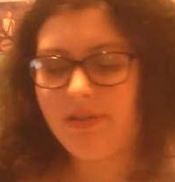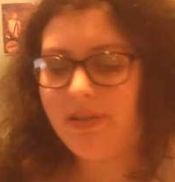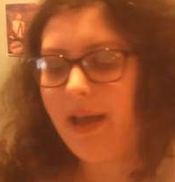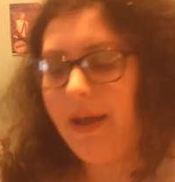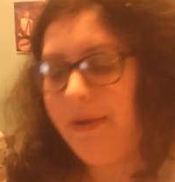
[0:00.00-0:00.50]

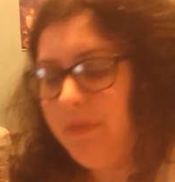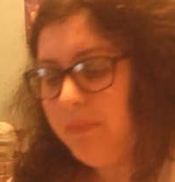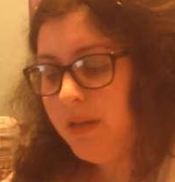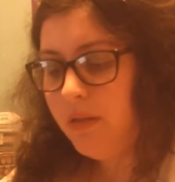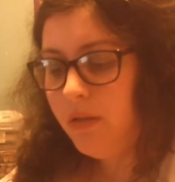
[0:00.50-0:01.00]
that I haven't
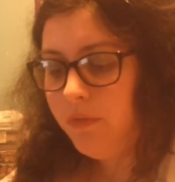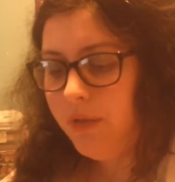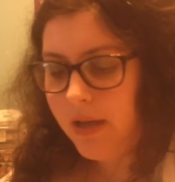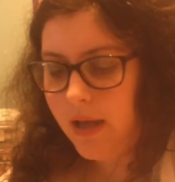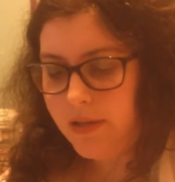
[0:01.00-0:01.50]
been
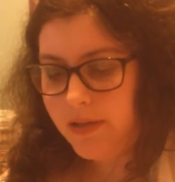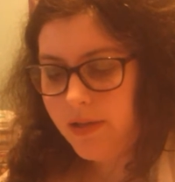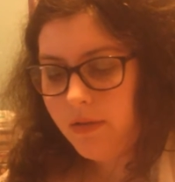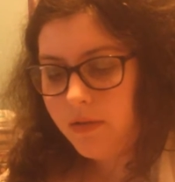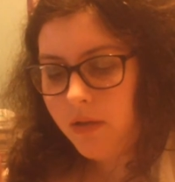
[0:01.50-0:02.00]
loving is
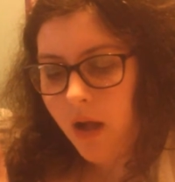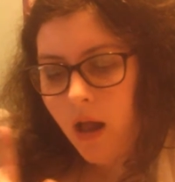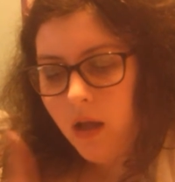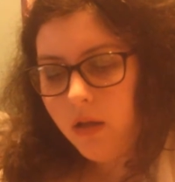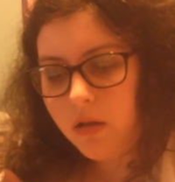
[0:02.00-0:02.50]

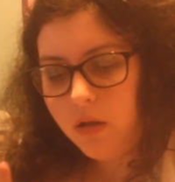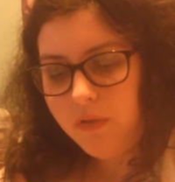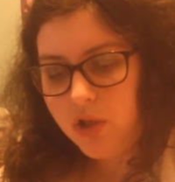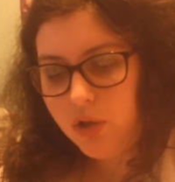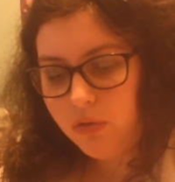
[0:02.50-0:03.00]
the
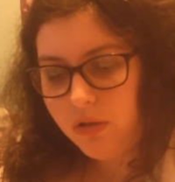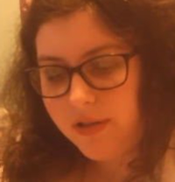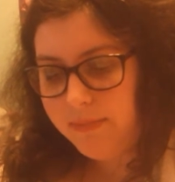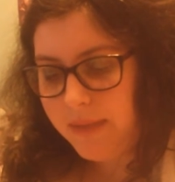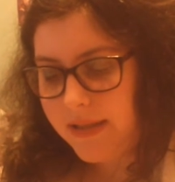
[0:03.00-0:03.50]
Cover Shoot
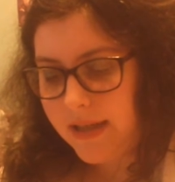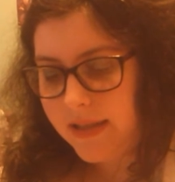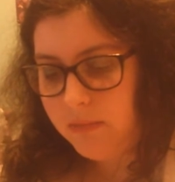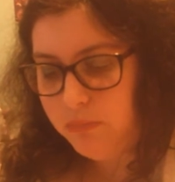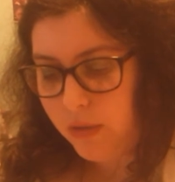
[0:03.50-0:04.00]

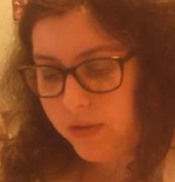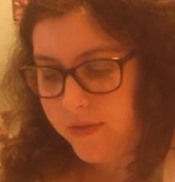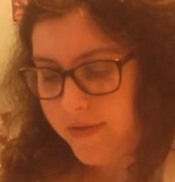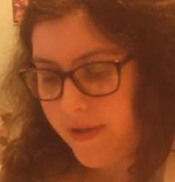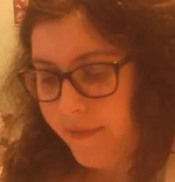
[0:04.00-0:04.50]
Cosmetics
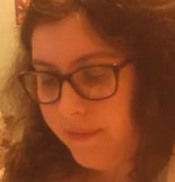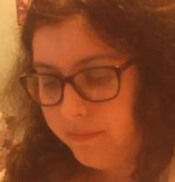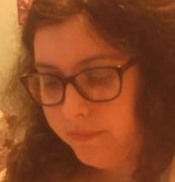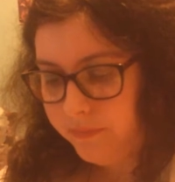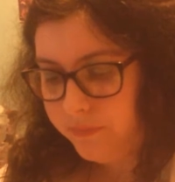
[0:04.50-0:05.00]
bronzer.
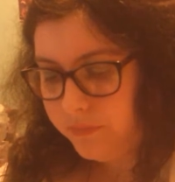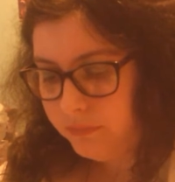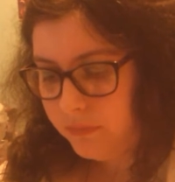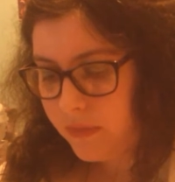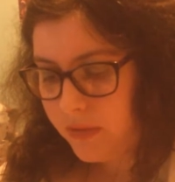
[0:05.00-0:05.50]

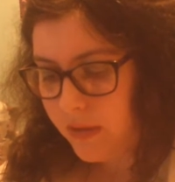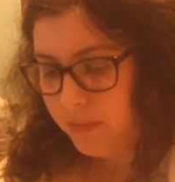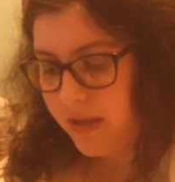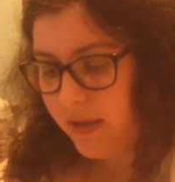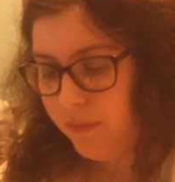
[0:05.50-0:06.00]
I
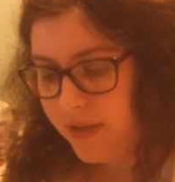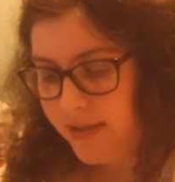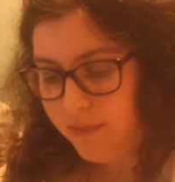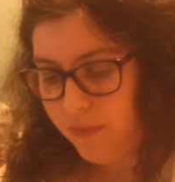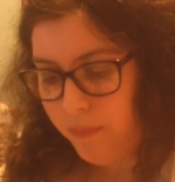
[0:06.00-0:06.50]
believe this
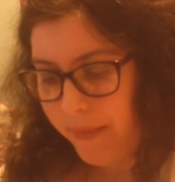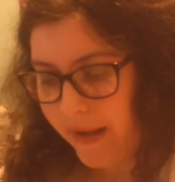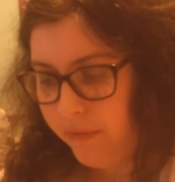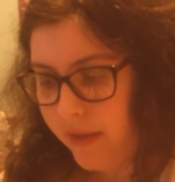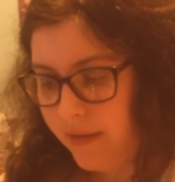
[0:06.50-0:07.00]
is from
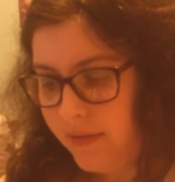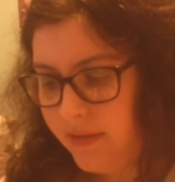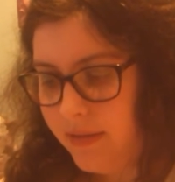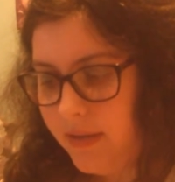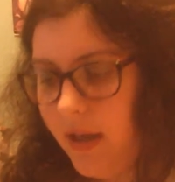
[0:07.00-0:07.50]
Poundland,
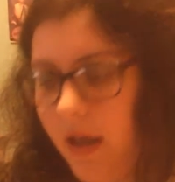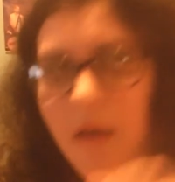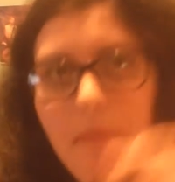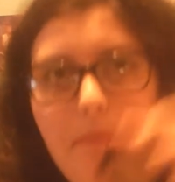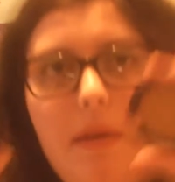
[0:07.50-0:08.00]

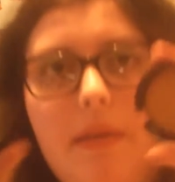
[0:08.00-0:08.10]
but the